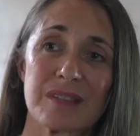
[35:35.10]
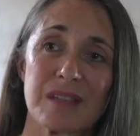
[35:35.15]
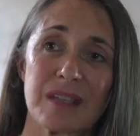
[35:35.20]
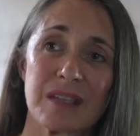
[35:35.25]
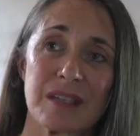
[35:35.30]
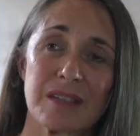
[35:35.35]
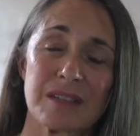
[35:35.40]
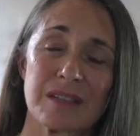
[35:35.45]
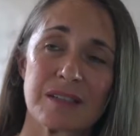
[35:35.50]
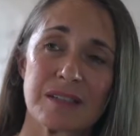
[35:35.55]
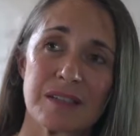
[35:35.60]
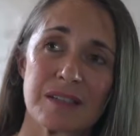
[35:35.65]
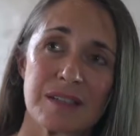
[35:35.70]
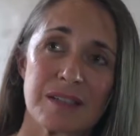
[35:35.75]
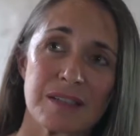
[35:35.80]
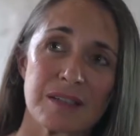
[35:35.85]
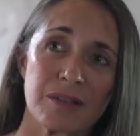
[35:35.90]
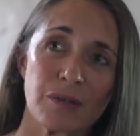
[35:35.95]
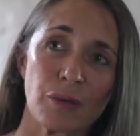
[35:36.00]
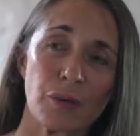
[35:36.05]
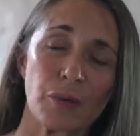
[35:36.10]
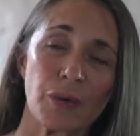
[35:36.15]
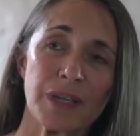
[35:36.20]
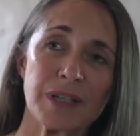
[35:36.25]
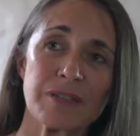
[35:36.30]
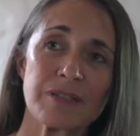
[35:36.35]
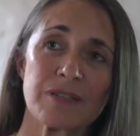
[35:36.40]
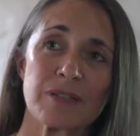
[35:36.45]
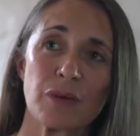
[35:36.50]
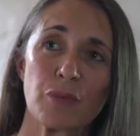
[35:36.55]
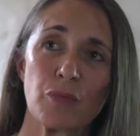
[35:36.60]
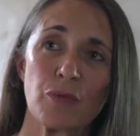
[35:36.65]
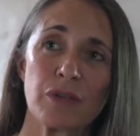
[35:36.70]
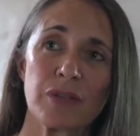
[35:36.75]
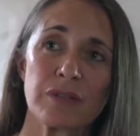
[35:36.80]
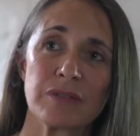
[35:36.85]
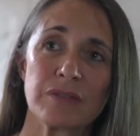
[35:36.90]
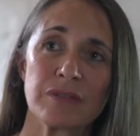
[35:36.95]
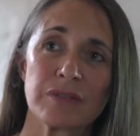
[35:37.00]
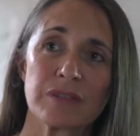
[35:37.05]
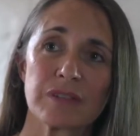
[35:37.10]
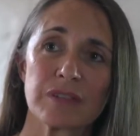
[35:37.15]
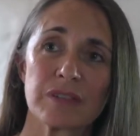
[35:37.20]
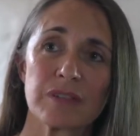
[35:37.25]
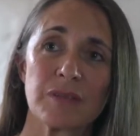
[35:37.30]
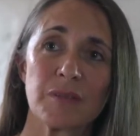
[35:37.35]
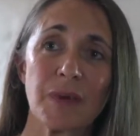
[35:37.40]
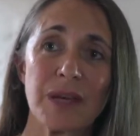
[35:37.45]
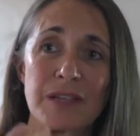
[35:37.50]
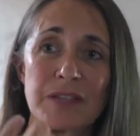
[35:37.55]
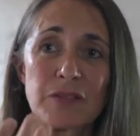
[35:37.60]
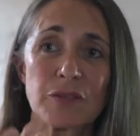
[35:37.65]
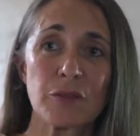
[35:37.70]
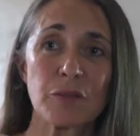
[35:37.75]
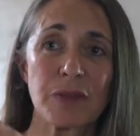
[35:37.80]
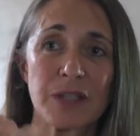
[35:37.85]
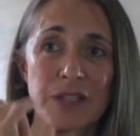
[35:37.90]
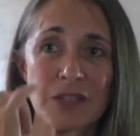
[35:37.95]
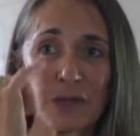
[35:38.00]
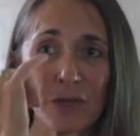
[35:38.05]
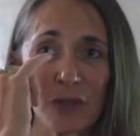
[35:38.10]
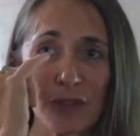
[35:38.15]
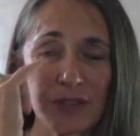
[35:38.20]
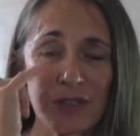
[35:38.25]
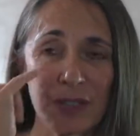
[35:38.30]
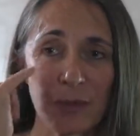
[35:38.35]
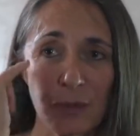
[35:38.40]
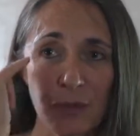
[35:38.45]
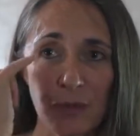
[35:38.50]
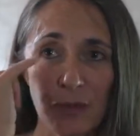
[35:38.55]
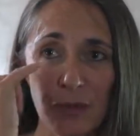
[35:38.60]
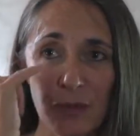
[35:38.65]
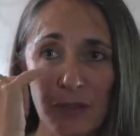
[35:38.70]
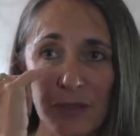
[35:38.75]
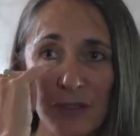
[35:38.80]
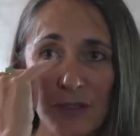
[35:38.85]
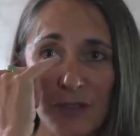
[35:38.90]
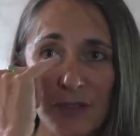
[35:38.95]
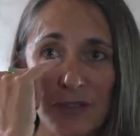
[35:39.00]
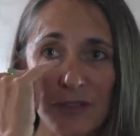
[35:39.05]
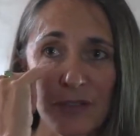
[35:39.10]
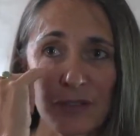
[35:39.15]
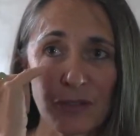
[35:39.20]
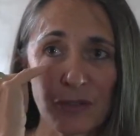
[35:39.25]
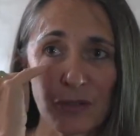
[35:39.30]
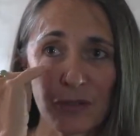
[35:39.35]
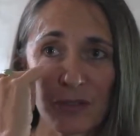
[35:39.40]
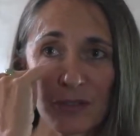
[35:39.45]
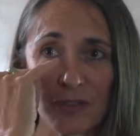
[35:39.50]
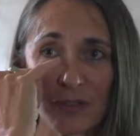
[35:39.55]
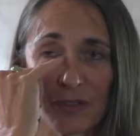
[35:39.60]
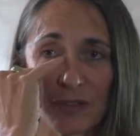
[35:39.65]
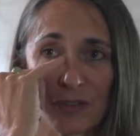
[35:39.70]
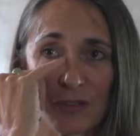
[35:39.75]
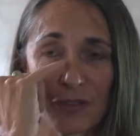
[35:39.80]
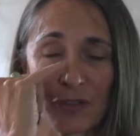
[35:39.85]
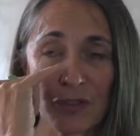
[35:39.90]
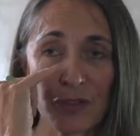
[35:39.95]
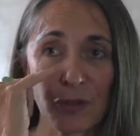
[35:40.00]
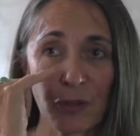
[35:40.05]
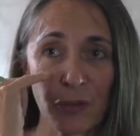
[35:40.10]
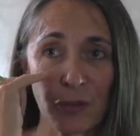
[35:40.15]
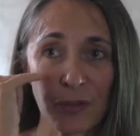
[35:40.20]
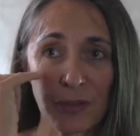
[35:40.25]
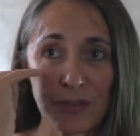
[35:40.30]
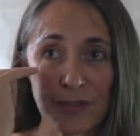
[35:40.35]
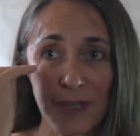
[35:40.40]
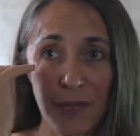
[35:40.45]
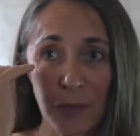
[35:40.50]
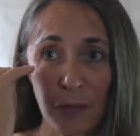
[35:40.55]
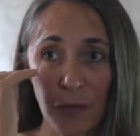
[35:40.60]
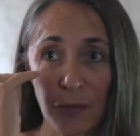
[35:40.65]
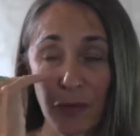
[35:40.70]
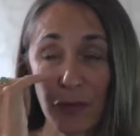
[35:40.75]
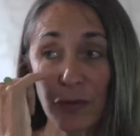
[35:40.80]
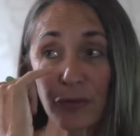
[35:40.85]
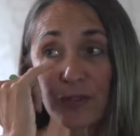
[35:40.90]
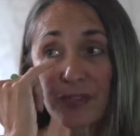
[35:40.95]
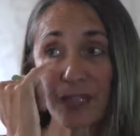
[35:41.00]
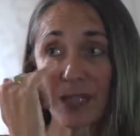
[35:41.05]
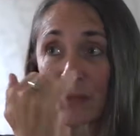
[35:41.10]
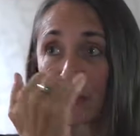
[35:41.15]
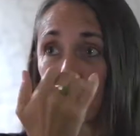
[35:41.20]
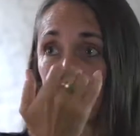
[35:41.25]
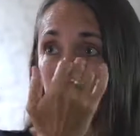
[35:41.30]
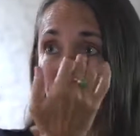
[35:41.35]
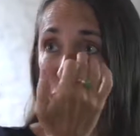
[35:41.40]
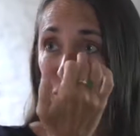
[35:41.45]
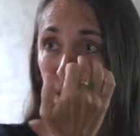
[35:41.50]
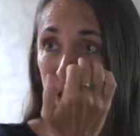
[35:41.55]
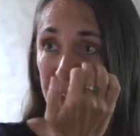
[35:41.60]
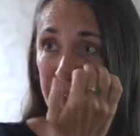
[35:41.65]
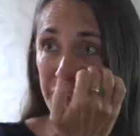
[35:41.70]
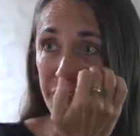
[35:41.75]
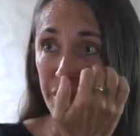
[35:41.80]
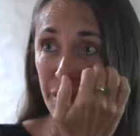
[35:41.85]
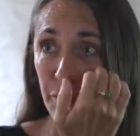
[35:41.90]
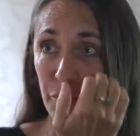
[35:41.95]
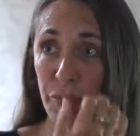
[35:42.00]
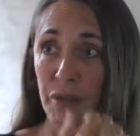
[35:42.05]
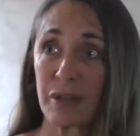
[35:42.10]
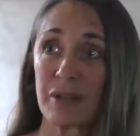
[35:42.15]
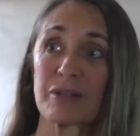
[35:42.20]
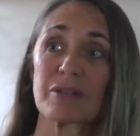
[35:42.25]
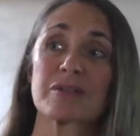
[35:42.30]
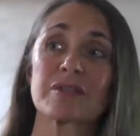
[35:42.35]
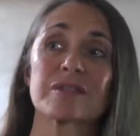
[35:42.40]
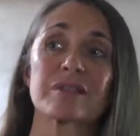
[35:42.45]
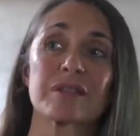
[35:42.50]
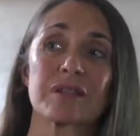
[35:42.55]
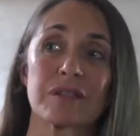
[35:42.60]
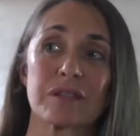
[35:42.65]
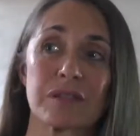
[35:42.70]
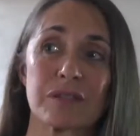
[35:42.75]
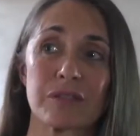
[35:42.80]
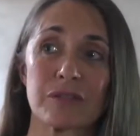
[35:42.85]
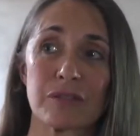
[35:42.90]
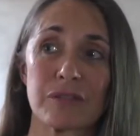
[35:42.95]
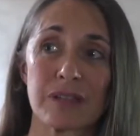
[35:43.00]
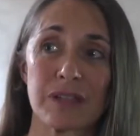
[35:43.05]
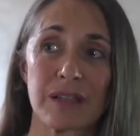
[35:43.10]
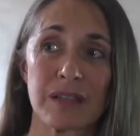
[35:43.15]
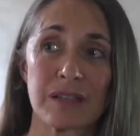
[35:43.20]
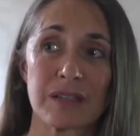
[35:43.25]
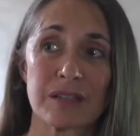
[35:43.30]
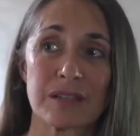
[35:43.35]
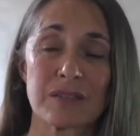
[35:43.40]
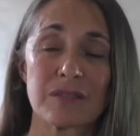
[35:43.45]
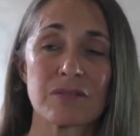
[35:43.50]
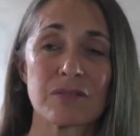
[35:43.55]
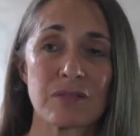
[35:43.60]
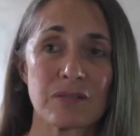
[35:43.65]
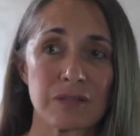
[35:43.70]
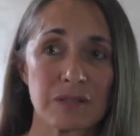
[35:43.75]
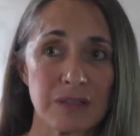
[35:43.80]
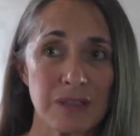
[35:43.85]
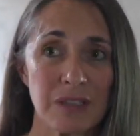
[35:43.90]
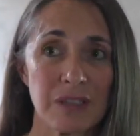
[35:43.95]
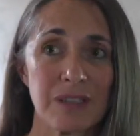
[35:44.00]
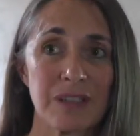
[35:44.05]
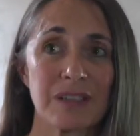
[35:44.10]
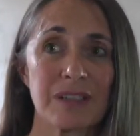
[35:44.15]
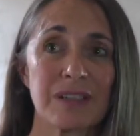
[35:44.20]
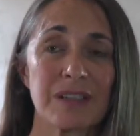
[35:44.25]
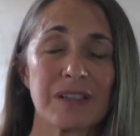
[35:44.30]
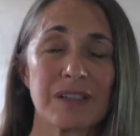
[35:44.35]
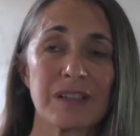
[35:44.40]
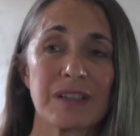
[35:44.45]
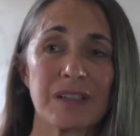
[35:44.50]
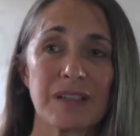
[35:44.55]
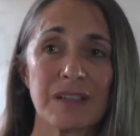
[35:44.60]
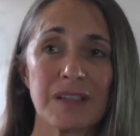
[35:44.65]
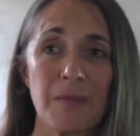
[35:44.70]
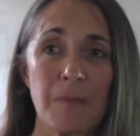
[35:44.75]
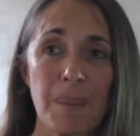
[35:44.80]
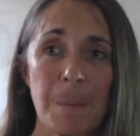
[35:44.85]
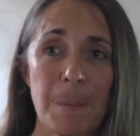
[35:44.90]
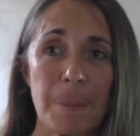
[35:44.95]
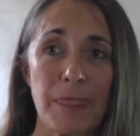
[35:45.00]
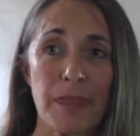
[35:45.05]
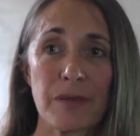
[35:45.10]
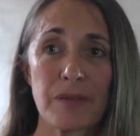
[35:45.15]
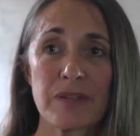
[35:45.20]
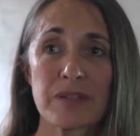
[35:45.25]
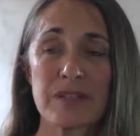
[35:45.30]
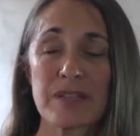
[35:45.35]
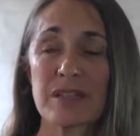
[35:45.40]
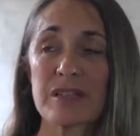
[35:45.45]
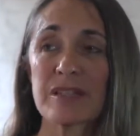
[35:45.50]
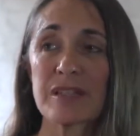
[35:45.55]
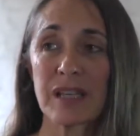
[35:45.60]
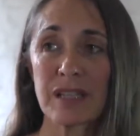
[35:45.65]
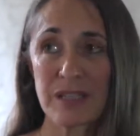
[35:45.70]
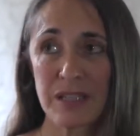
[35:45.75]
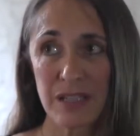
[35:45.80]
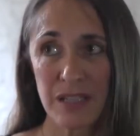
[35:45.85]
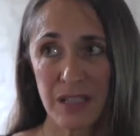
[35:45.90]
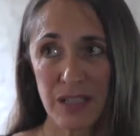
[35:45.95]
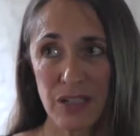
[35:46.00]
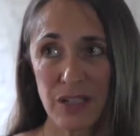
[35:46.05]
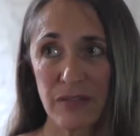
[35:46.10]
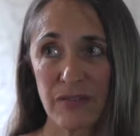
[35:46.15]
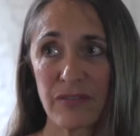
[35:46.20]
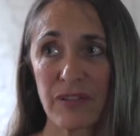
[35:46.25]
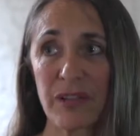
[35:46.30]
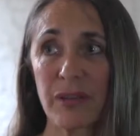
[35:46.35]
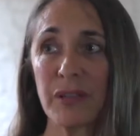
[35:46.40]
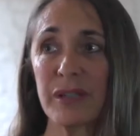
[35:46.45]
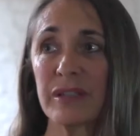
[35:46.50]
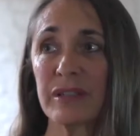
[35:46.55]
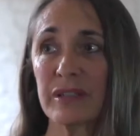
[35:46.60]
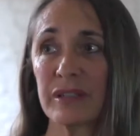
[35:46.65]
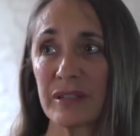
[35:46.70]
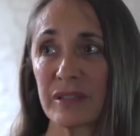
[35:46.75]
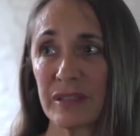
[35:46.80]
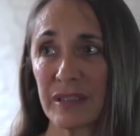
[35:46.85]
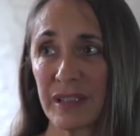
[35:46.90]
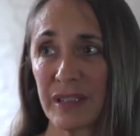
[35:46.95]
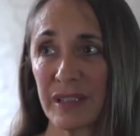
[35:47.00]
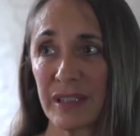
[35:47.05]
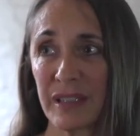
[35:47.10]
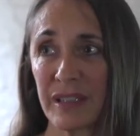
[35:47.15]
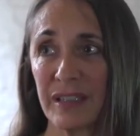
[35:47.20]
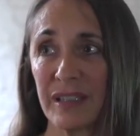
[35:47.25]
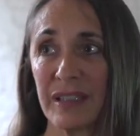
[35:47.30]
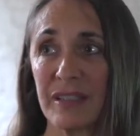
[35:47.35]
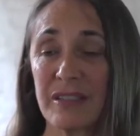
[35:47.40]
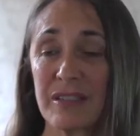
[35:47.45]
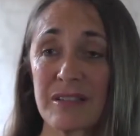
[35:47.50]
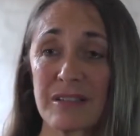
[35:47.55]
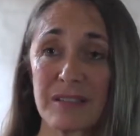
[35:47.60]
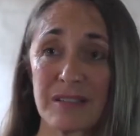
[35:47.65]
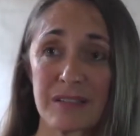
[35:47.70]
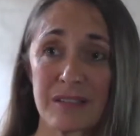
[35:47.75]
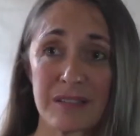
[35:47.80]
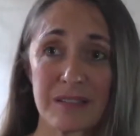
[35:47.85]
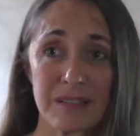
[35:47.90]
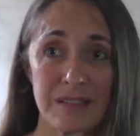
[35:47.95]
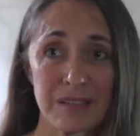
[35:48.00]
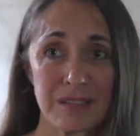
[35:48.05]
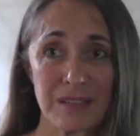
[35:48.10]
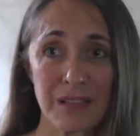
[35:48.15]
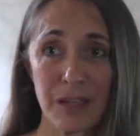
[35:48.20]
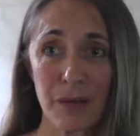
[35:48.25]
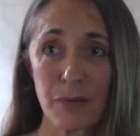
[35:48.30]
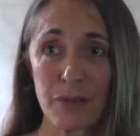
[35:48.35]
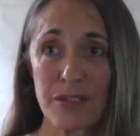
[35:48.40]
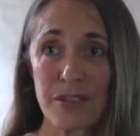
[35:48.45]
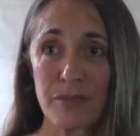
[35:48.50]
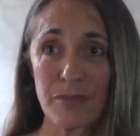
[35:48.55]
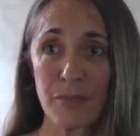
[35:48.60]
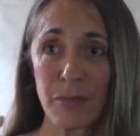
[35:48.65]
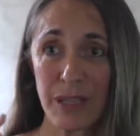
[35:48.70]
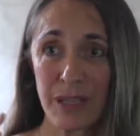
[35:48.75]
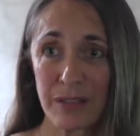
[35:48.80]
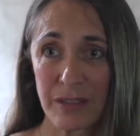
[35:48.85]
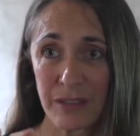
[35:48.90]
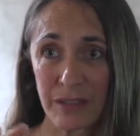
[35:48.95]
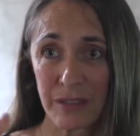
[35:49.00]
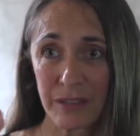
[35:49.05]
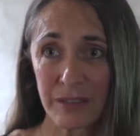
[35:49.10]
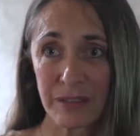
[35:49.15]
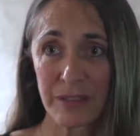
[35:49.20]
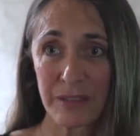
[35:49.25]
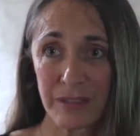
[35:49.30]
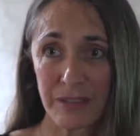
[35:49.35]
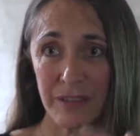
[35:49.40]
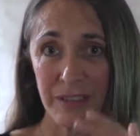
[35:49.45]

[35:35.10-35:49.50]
And when someone masturbates, for example, you, there's a certain there's certain type of other type of crease that appears in, under the eyes. So um, you can see sex addiction very clearly, and then I was made to